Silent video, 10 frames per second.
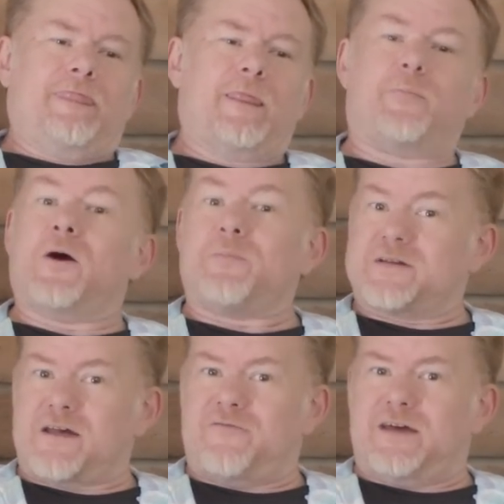The
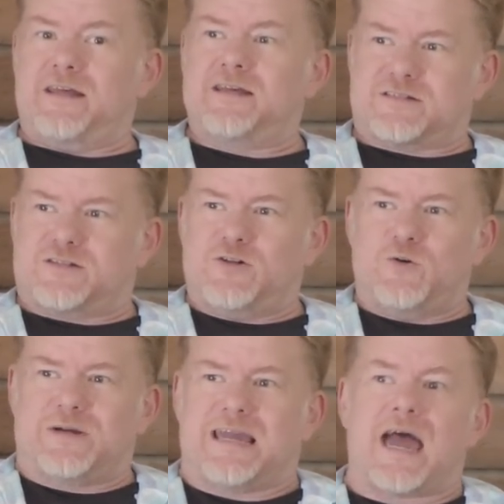purpose of it is
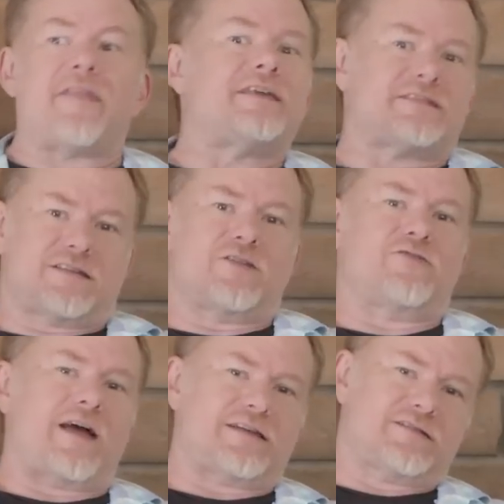to get this to the
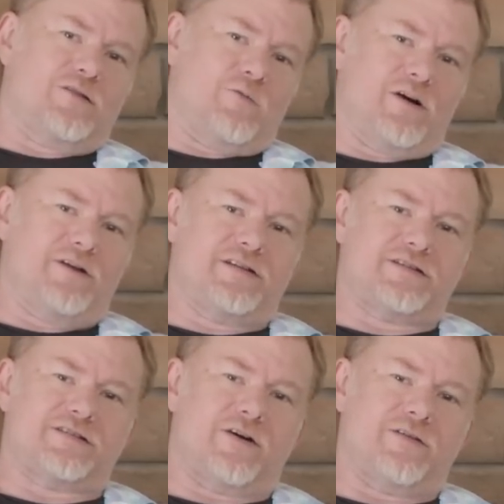rest of the world, to
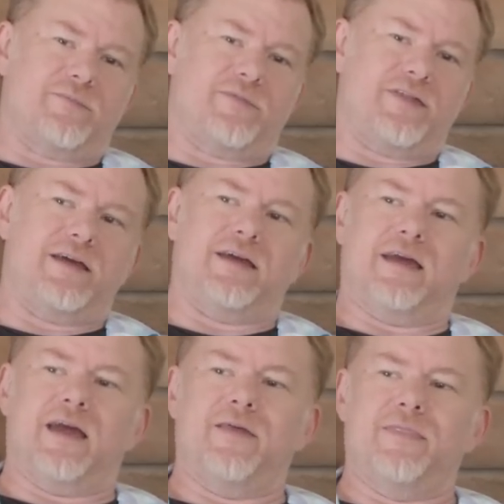start them
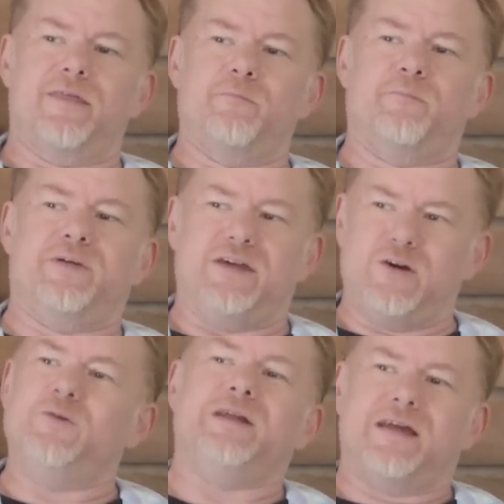thinking. And the
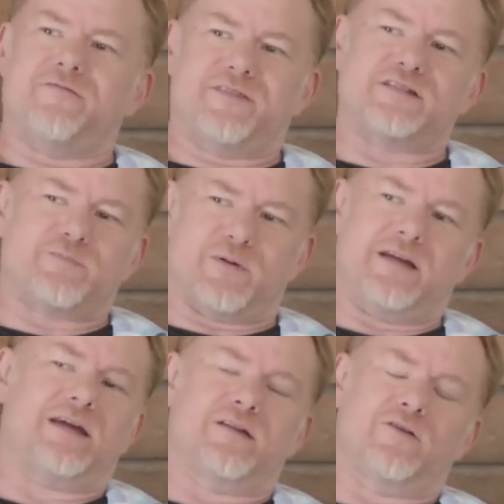beauty of this
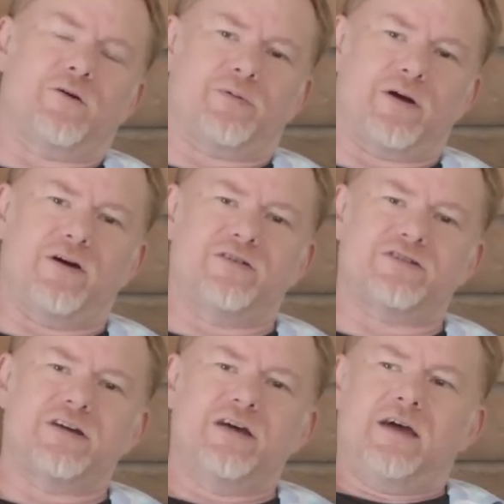particular
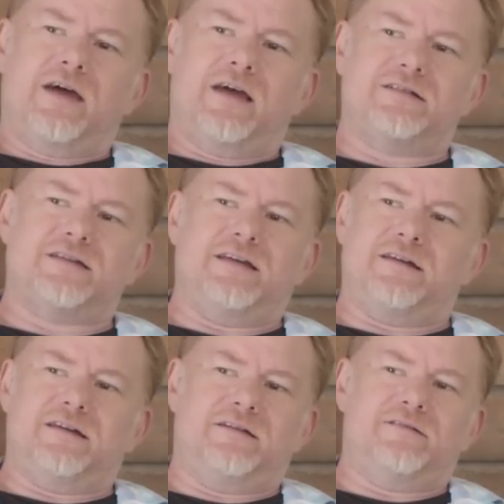approach is that
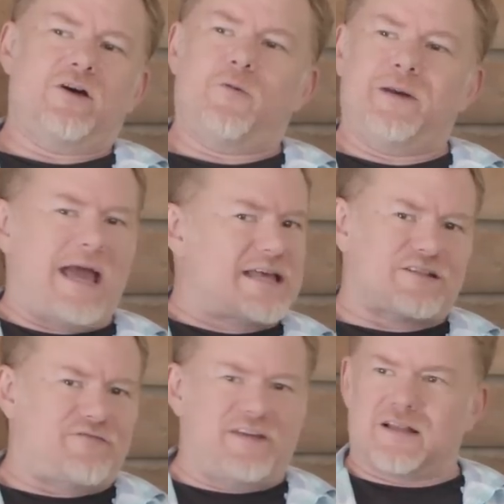nobody has
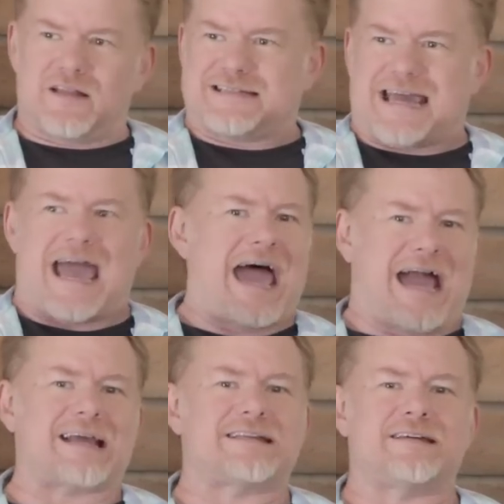to feel
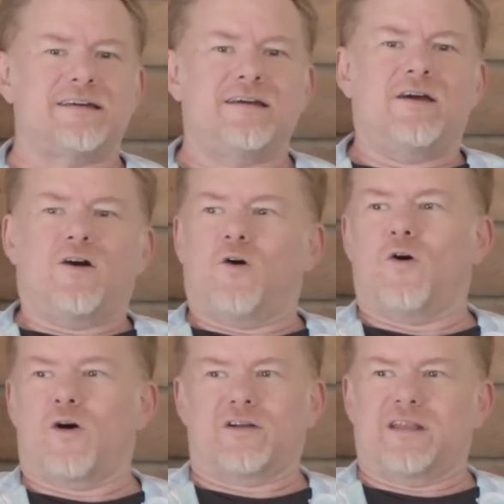attacked
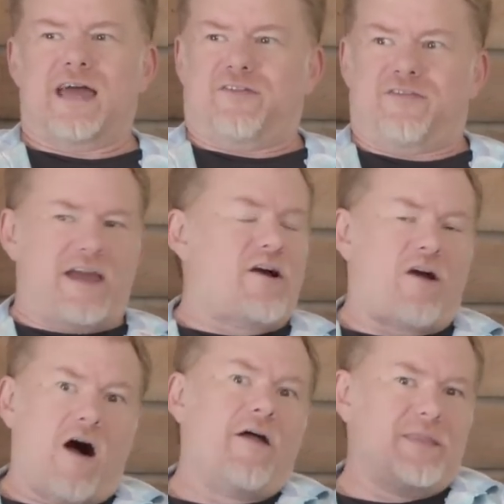or like
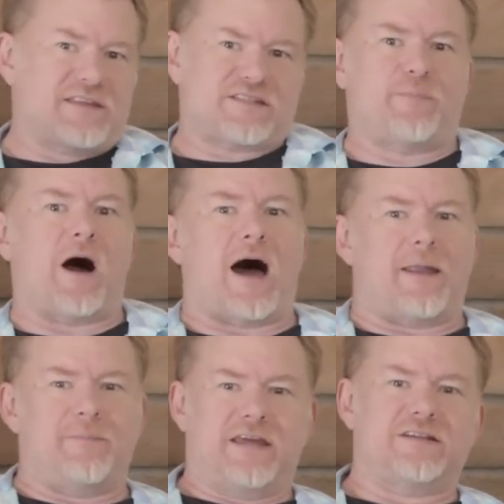they're on the
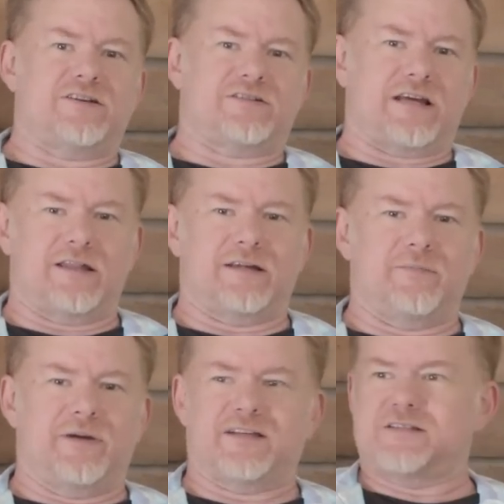spot because you're telling
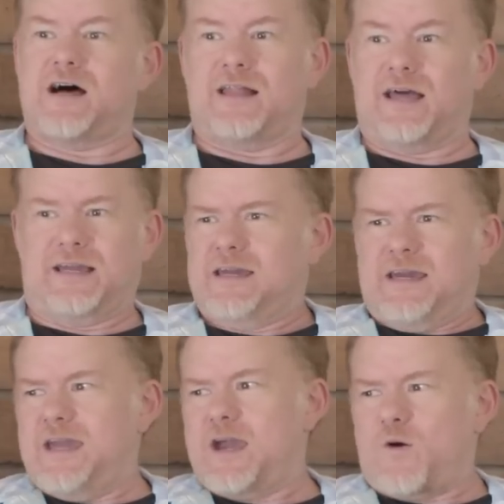them. It's not like,
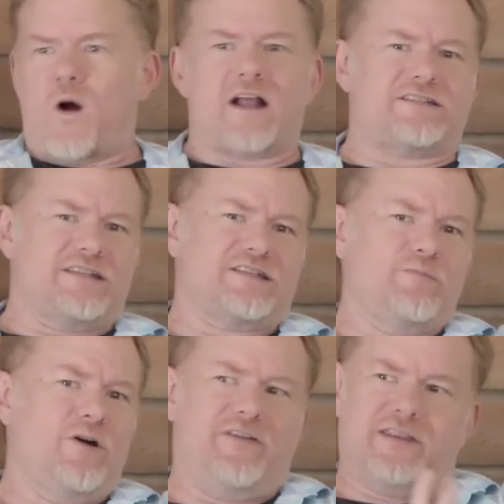here, watch this
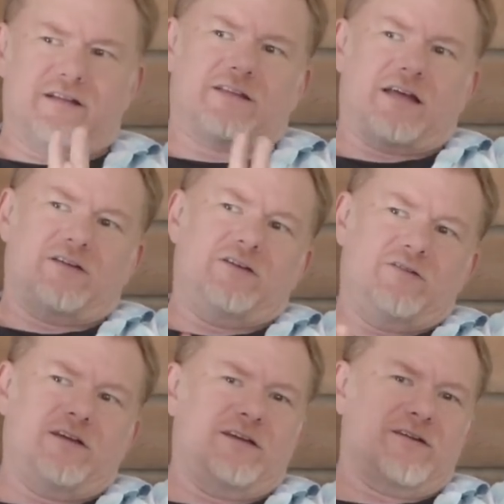movie that'll tell
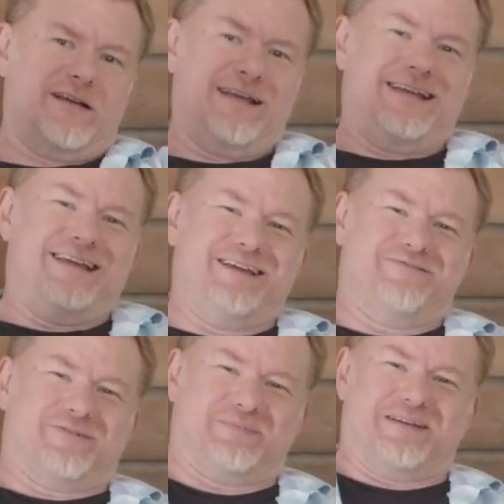you that you're an
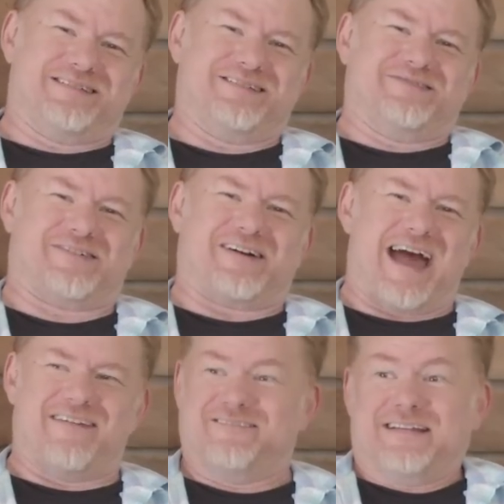evil piece of
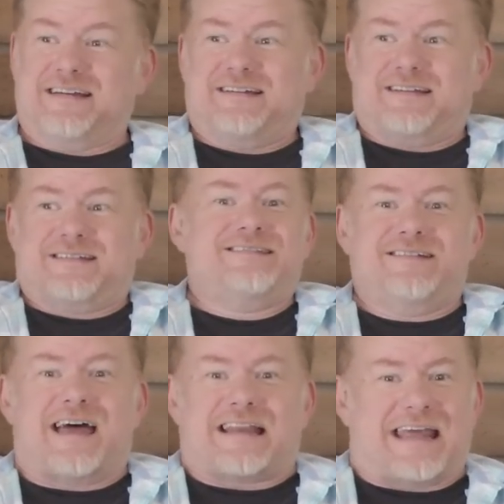crap. It doesn't do
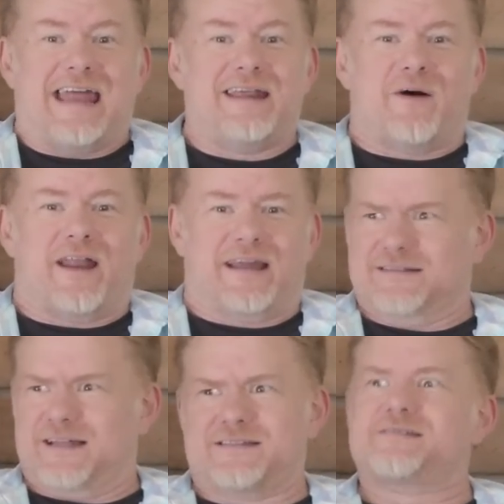that to anybody,
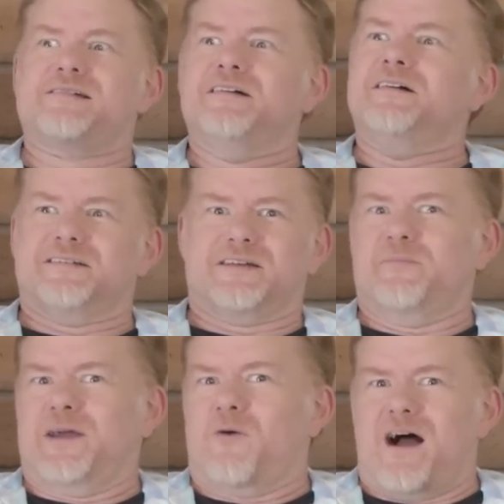unless
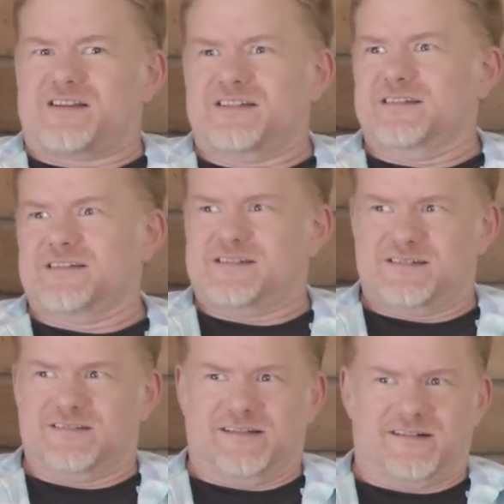somebody watching this
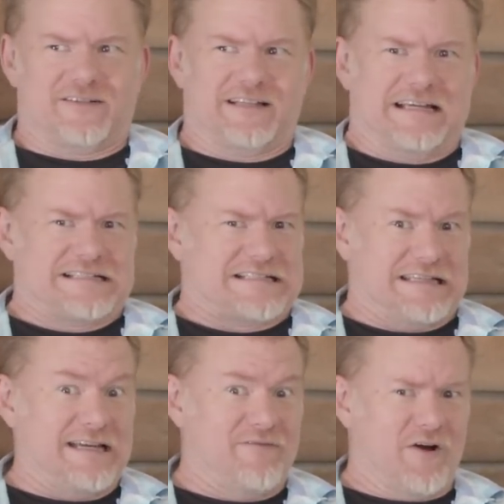is literally a
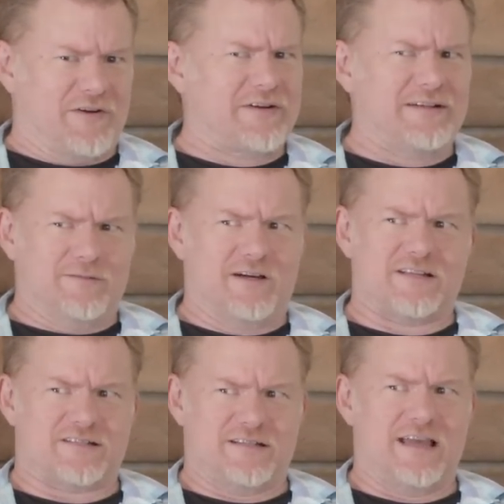slave owner, in
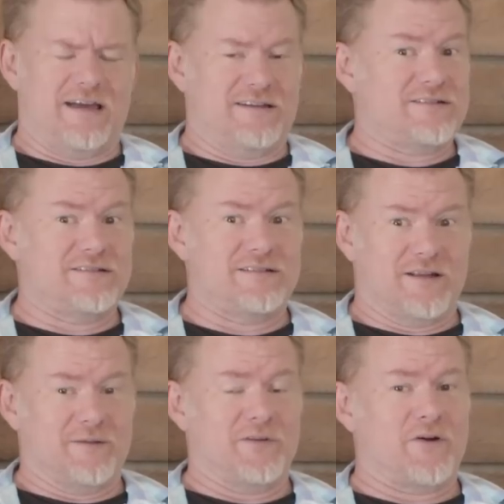which, yeah, you should
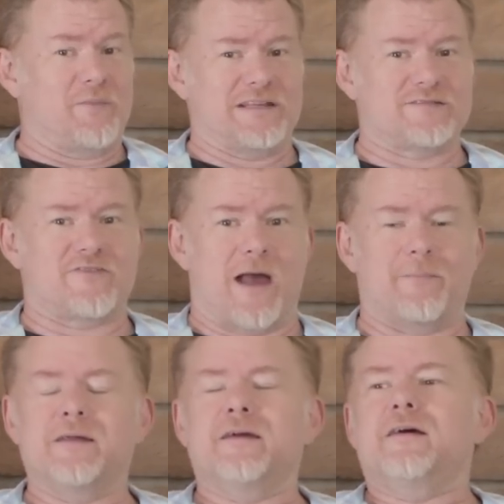tell them they're a piece of
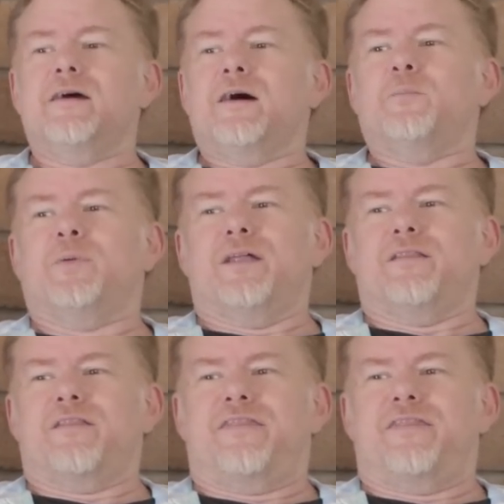crap.
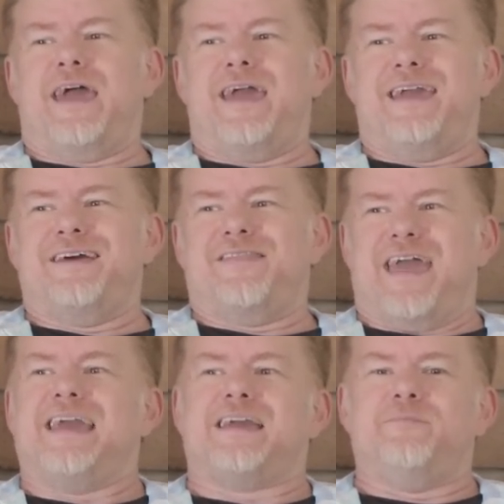But
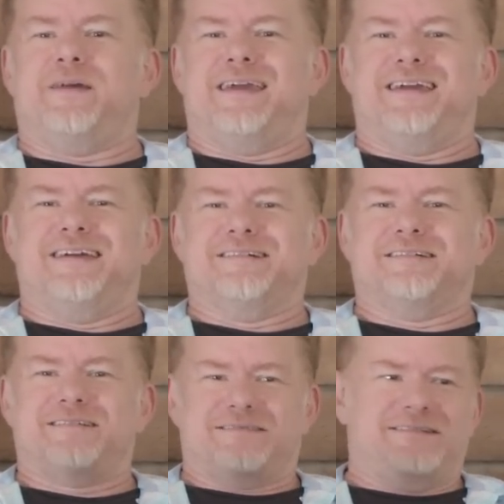they can be,
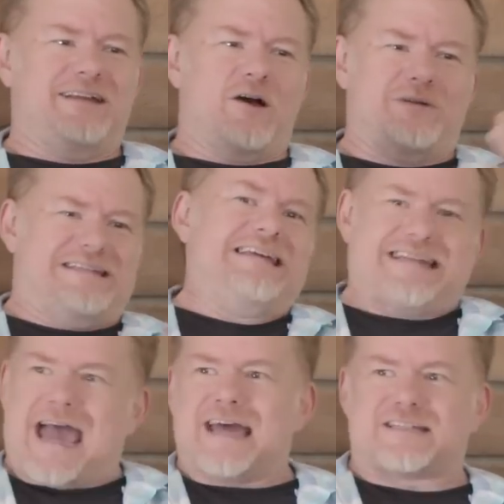
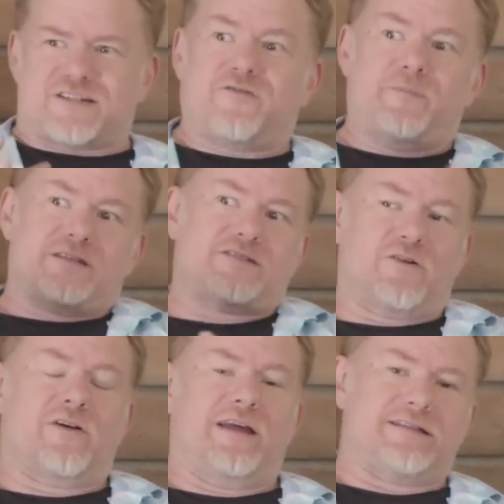detached from the
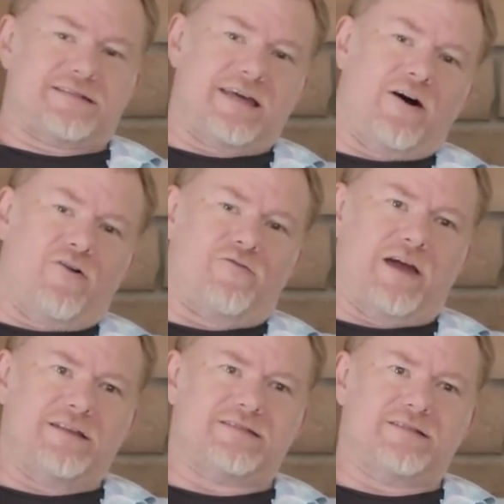story itself
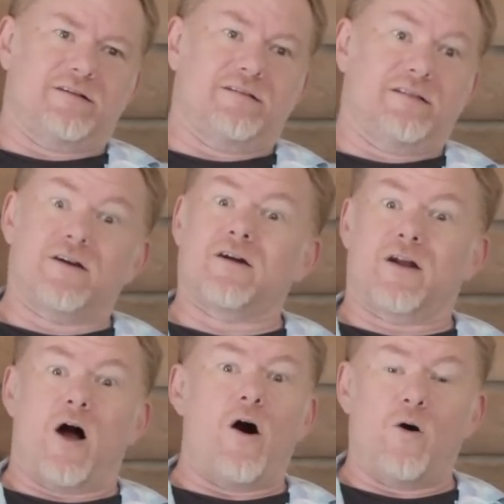and still
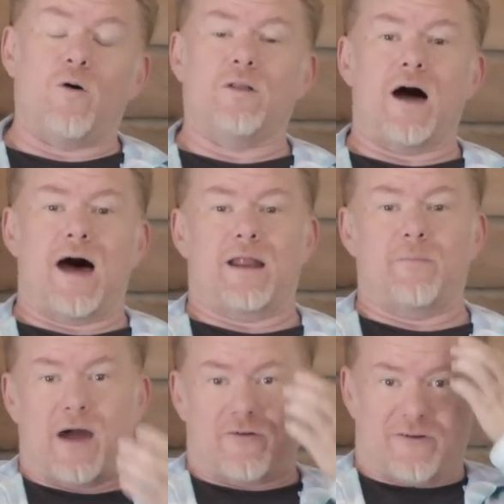learn a whole lot
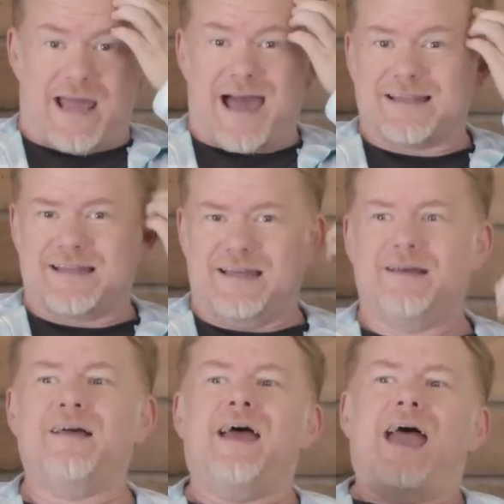about
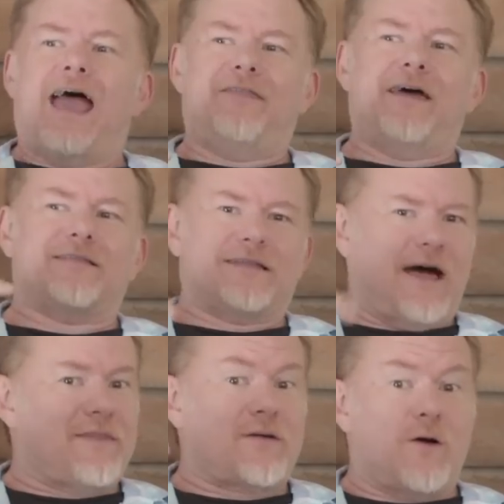reality, and then
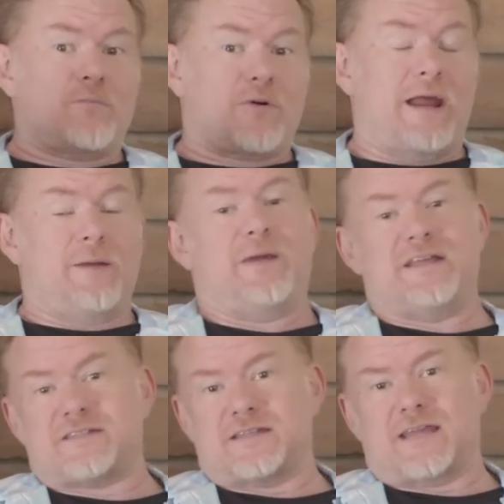let their own brain
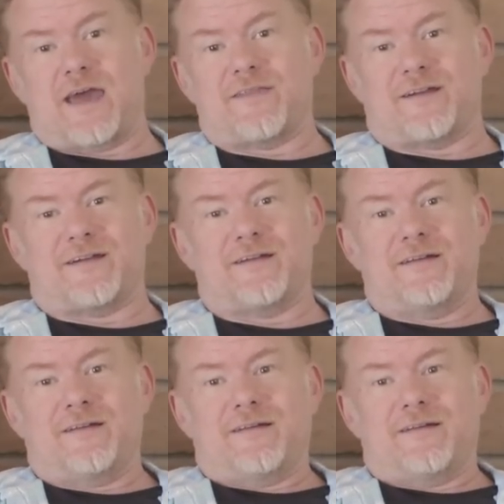piece it together